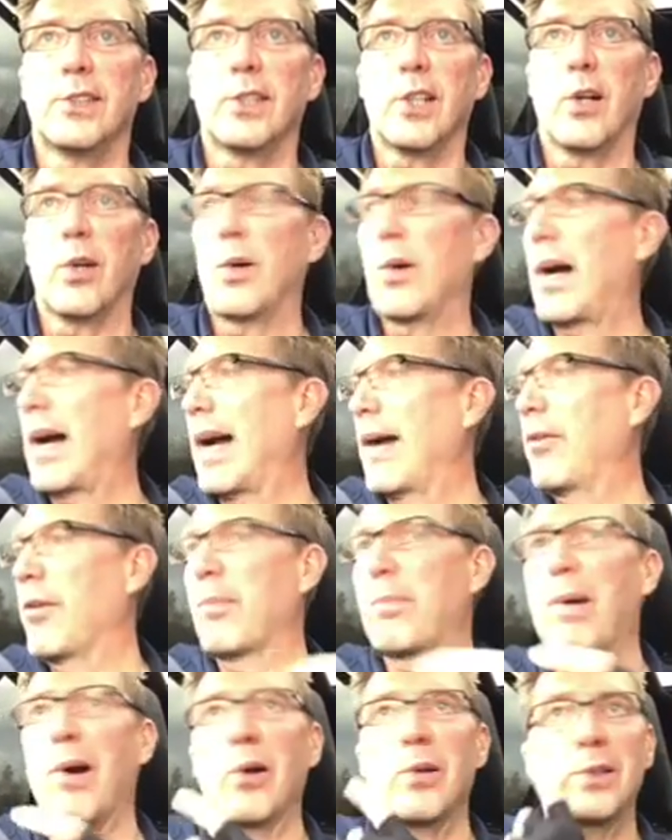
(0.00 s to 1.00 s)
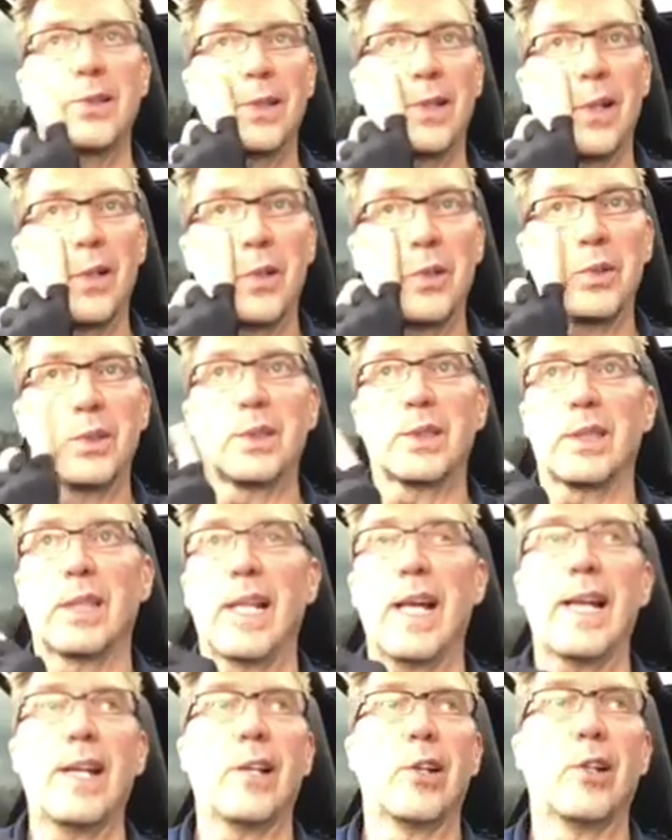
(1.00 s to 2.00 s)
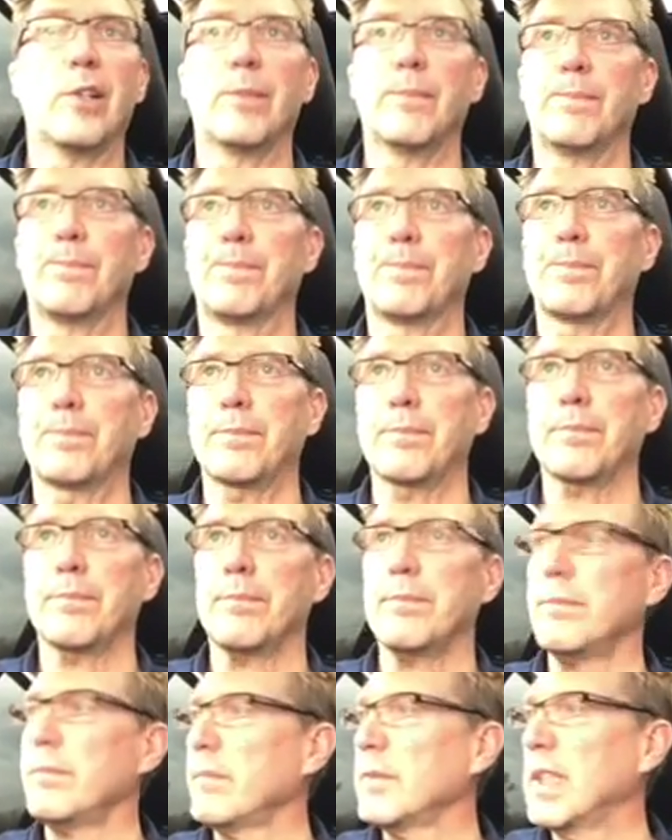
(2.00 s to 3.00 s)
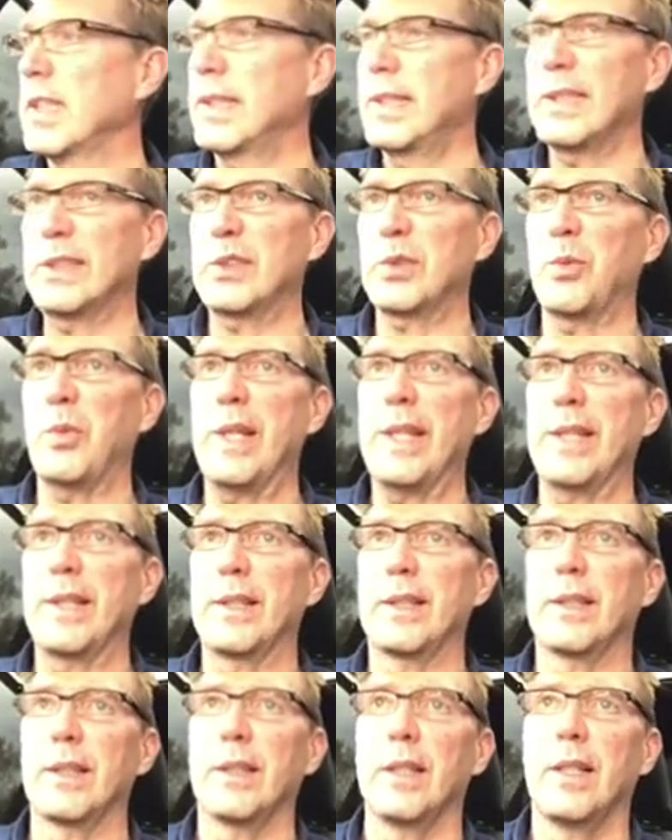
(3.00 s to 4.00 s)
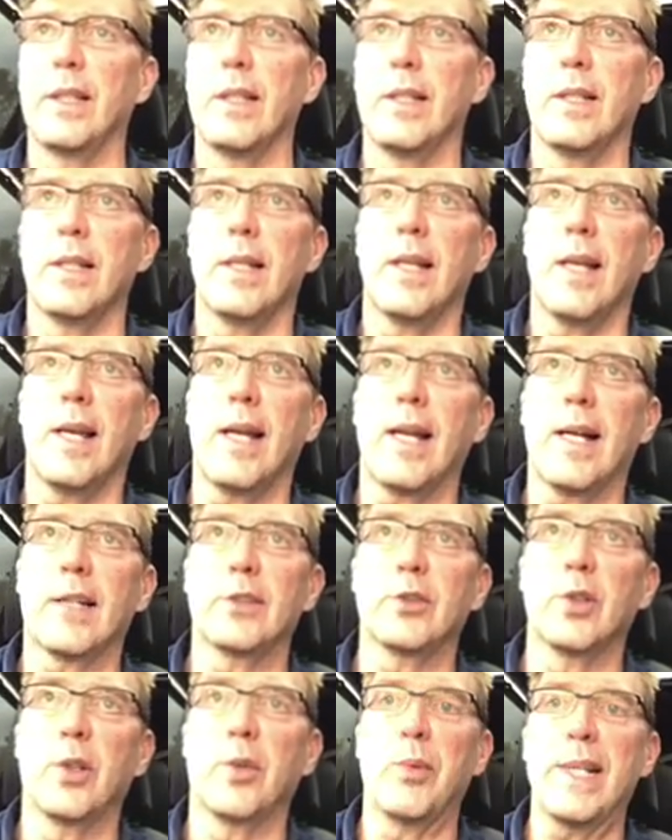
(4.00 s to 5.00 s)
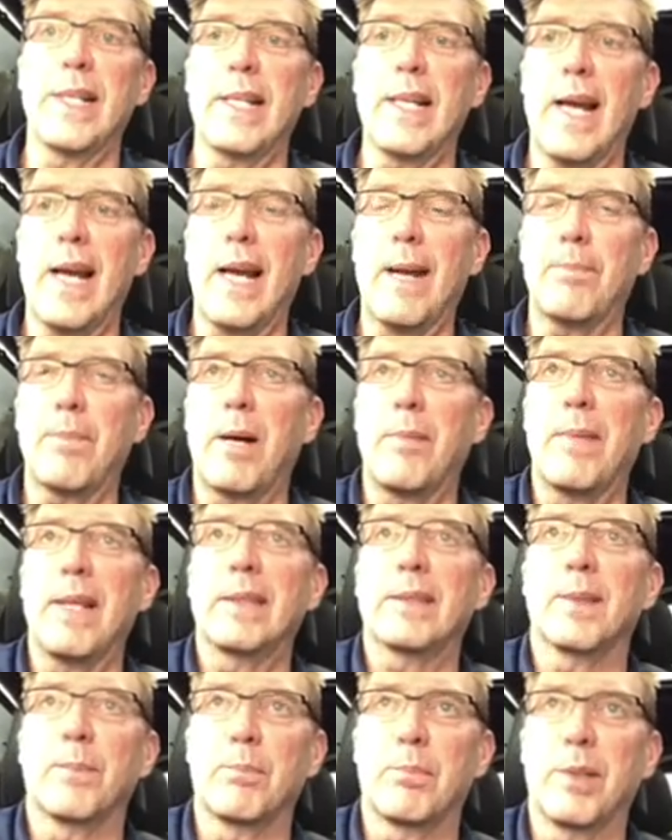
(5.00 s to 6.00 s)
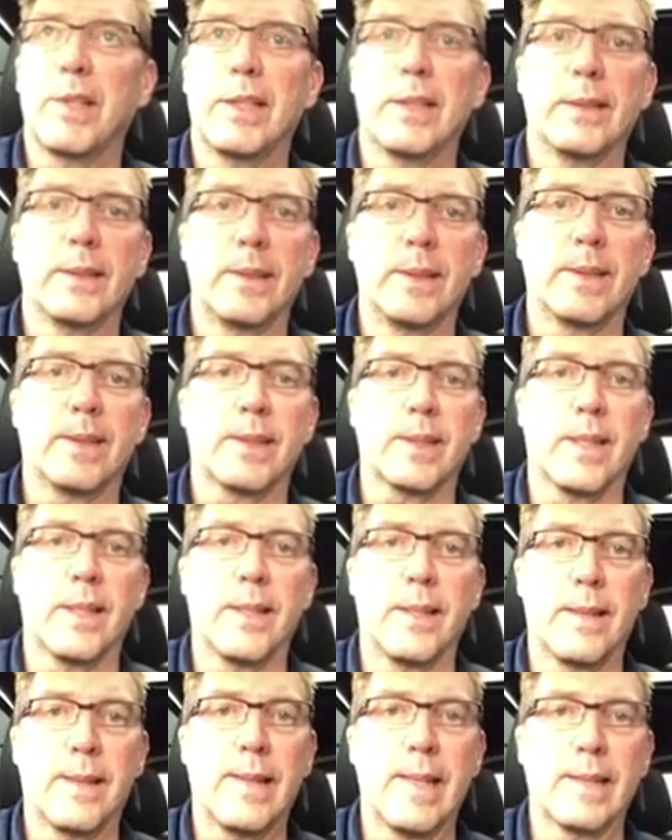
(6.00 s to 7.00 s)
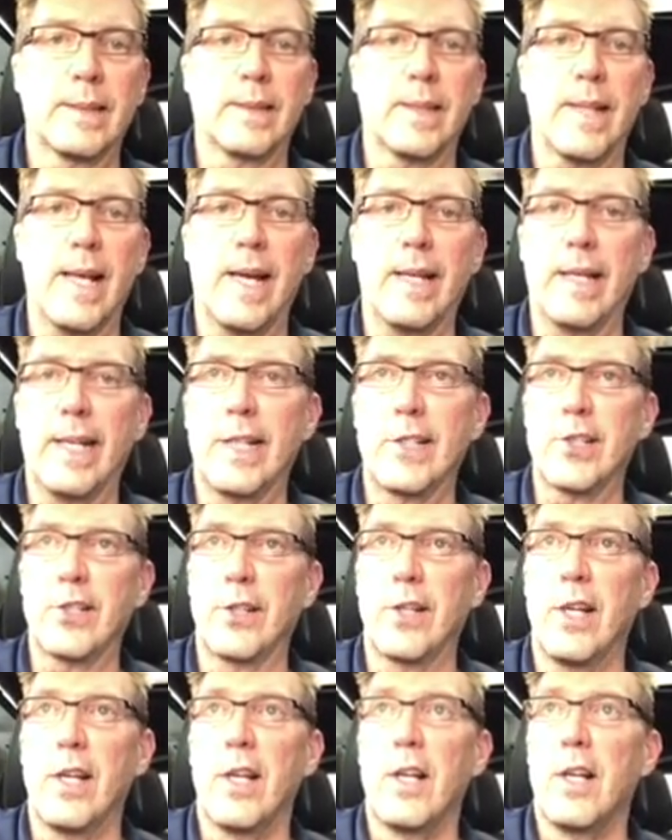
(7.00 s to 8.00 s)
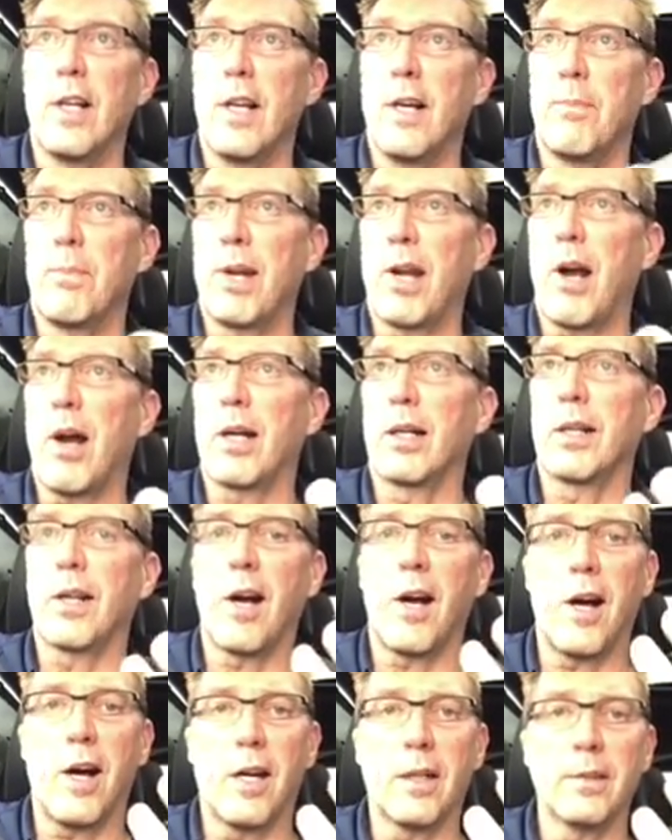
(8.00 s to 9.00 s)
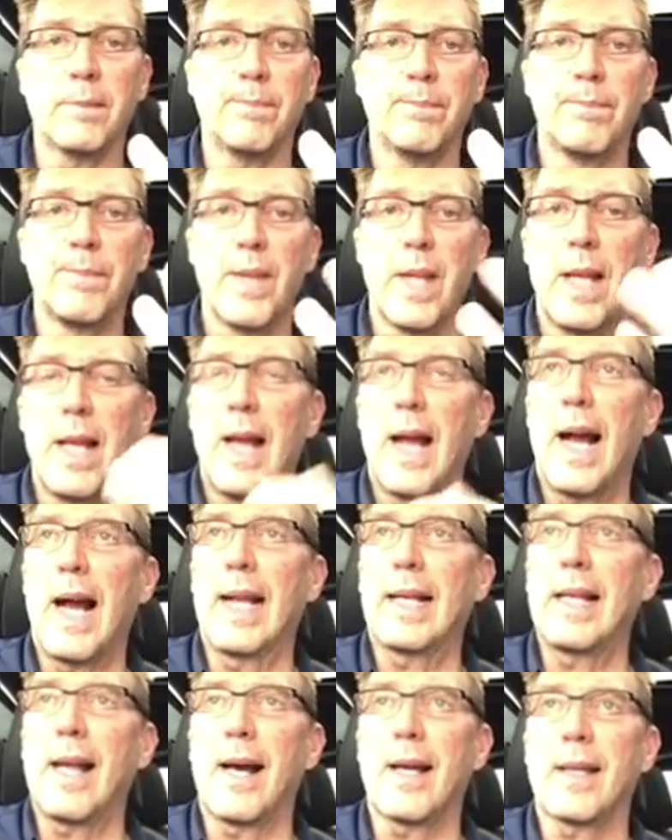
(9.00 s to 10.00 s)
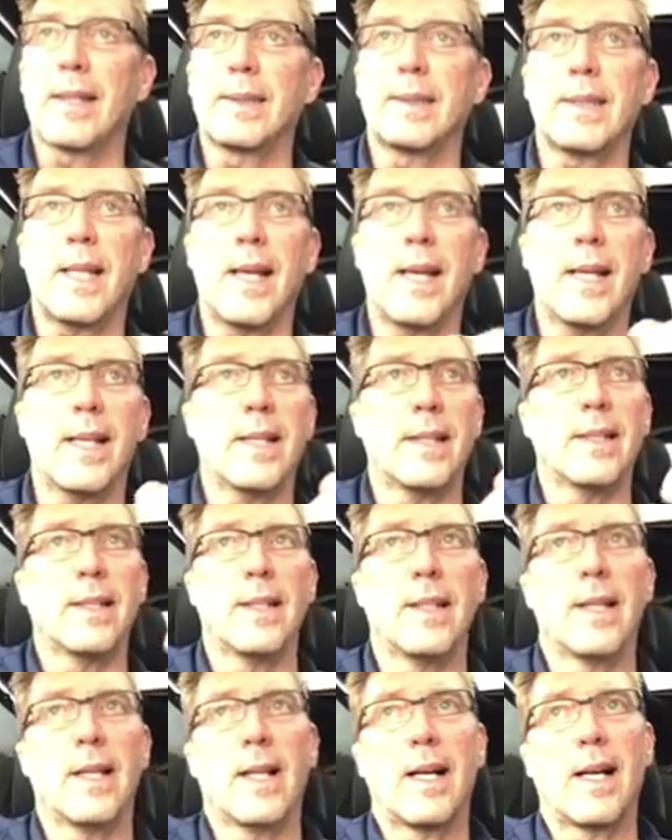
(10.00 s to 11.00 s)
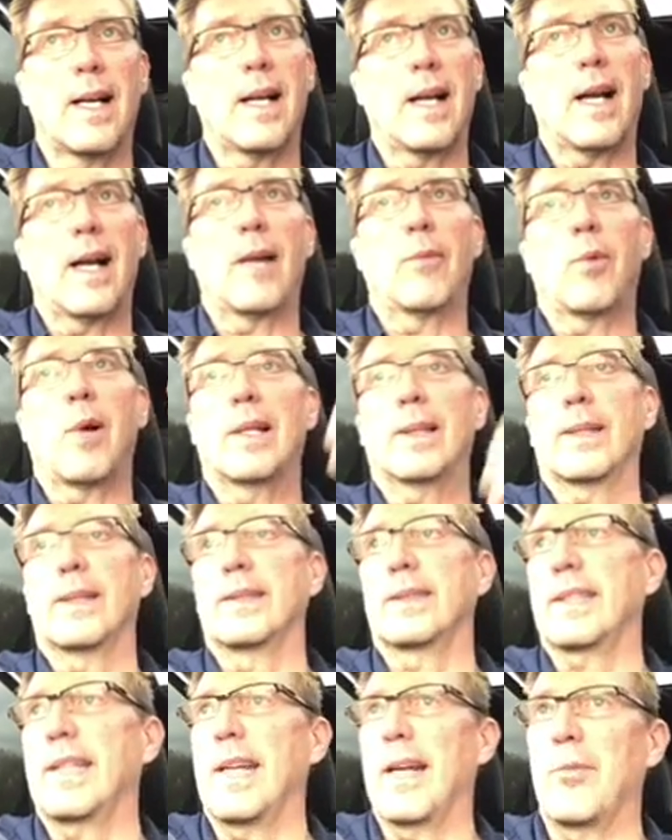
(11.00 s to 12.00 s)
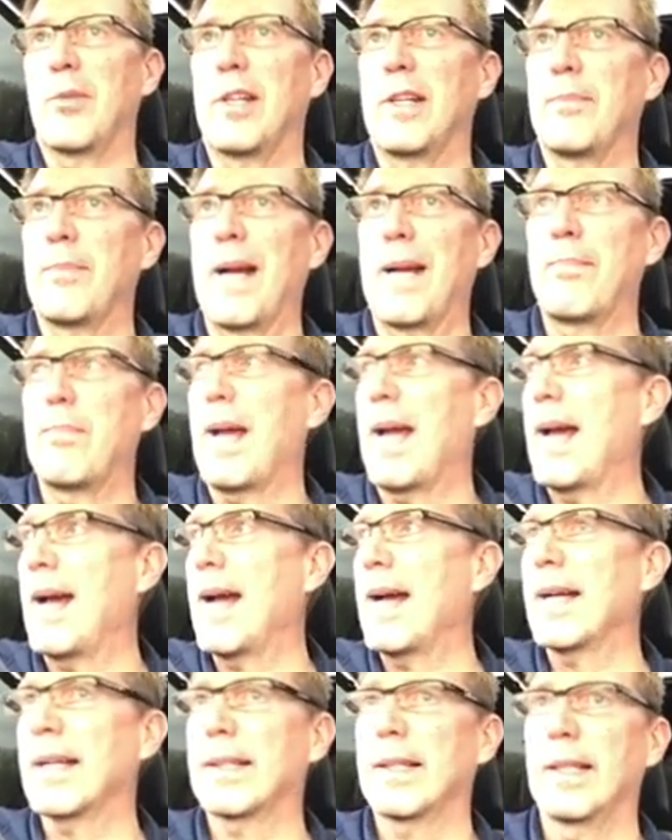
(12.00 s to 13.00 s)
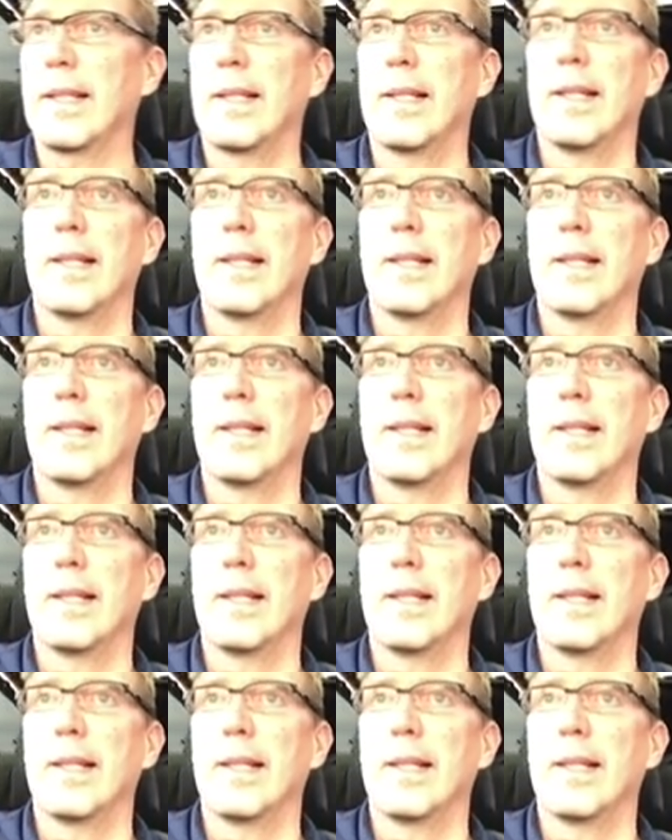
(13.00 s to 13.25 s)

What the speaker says: so I will post those later this week, and I'll recap. I'll make some prints and things of that nature. But all in all, I gotta say, I want this camera in my bag.